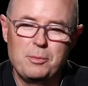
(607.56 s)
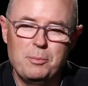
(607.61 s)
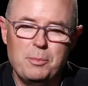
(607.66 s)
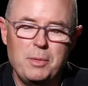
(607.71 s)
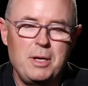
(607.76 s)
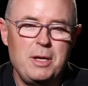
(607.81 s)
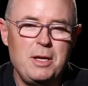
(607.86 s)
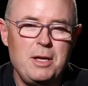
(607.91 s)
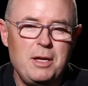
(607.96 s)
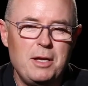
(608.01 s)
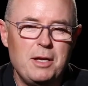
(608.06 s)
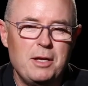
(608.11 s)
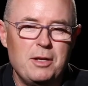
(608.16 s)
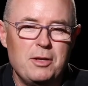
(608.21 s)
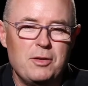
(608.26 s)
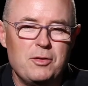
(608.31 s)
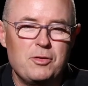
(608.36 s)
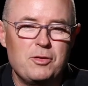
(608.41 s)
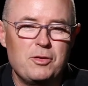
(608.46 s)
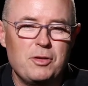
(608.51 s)
to me, it
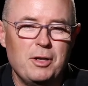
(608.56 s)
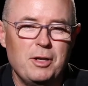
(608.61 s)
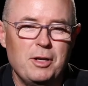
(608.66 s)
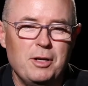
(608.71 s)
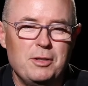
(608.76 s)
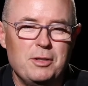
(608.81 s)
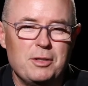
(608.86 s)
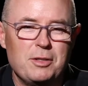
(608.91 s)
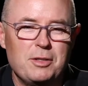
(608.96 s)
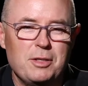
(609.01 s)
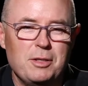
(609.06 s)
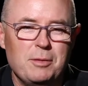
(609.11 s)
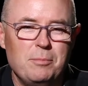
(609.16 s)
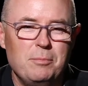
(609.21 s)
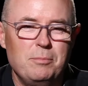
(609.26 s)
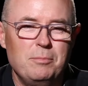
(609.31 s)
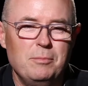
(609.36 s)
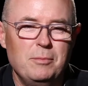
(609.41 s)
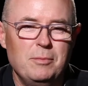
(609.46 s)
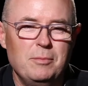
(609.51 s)
is just a
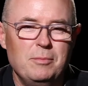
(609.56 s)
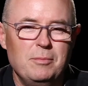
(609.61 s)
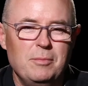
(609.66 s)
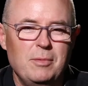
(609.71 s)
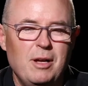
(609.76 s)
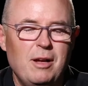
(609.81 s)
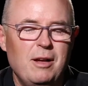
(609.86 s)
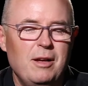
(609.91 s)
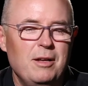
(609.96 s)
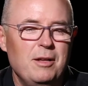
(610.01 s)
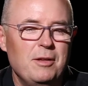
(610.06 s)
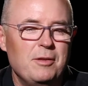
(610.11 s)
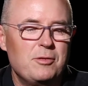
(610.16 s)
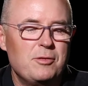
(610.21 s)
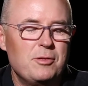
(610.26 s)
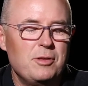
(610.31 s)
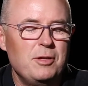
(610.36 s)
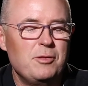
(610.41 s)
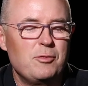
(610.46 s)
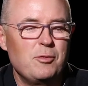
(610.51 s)

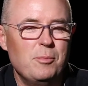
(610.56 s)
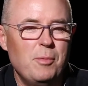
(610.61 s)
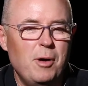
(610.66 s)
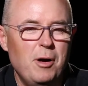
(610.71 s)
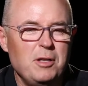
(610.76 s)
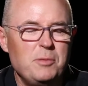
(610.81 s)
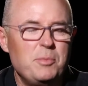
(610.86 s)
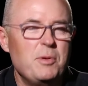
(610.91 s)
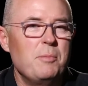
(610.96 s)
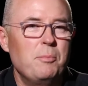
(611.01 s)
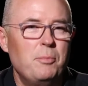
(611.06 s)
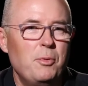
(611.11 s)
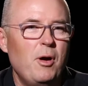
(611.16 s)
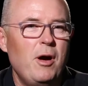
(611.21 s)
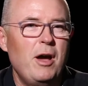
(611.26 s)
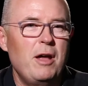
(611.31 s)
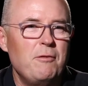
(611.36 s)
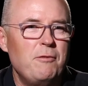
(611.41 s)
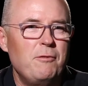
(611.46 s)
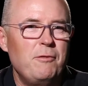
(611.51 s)
it reminds me of
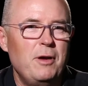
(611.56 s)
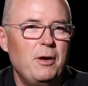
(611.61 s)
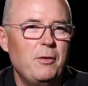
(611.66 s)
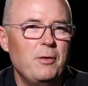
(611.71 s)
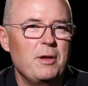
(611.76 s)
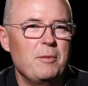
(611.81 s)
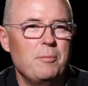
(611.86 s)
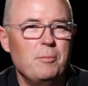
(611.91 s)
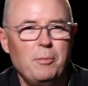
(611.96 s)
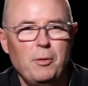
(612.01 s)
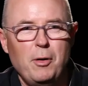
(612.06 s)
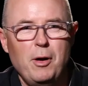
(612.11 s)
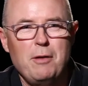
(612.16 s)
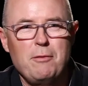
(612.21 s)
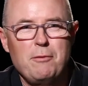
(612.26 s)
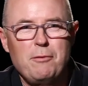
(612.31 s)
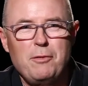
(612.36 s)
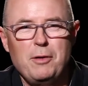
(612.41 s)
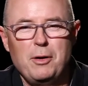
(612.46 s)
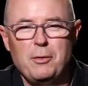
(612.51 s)
Brian Ferry.
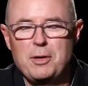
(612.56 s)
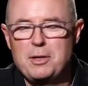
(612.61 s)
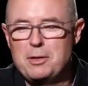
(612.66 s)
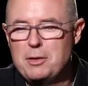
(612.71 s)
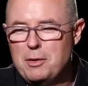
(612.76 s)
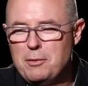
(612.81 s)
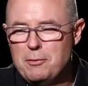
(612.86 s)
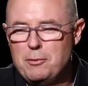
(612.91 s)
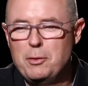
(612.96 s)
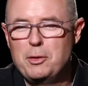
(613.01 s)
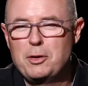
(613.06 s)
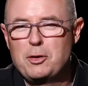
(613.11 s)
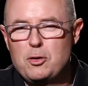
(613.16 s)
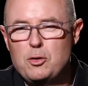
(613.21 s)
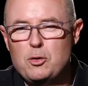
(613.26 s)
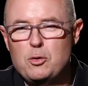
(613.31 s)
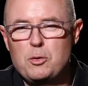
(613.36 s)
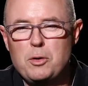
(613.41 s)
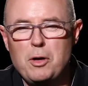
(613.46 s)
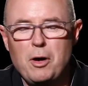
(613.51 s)
Brian Ferry, very
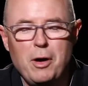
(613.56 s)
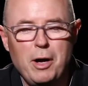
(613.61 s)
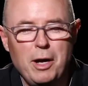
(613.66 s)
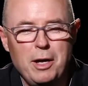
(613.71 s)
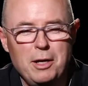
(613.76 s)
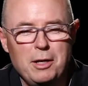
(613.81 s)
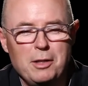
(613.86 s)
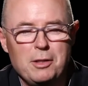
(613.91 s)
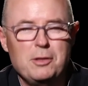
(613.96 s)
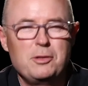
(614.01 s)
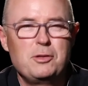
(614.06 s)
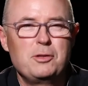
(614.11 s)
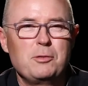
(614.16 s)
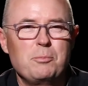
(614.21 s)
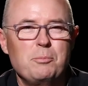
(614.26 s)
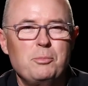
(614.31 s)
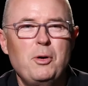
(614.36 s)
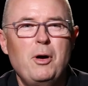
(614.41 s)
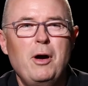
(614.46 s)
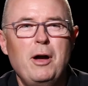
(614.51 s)
cool guy. This is the
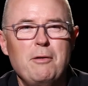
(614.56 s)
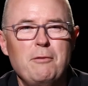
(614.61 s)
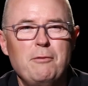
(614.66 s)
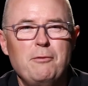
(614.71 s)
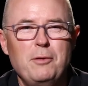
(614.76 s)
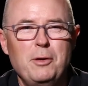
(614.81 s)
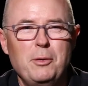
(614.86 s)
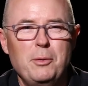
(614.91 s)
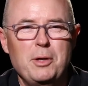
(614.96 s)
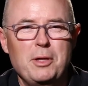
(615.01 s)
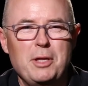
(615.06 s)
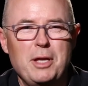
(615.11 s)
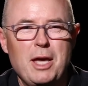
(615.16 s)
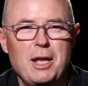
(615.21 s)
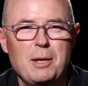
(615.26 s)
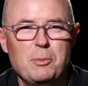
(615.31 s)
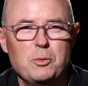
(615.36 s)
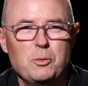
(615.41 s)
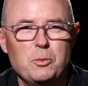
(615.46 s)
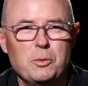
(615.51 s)
Brian Ferry of the
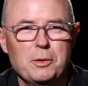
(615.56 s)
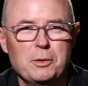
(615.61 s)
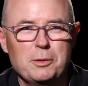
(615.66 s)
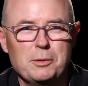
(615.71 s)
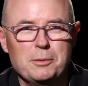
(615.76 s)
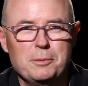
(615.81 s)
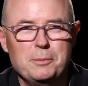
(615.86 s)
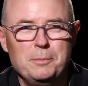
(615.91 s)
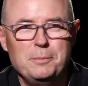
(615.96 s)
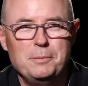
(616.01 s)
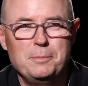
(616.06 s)
animal world.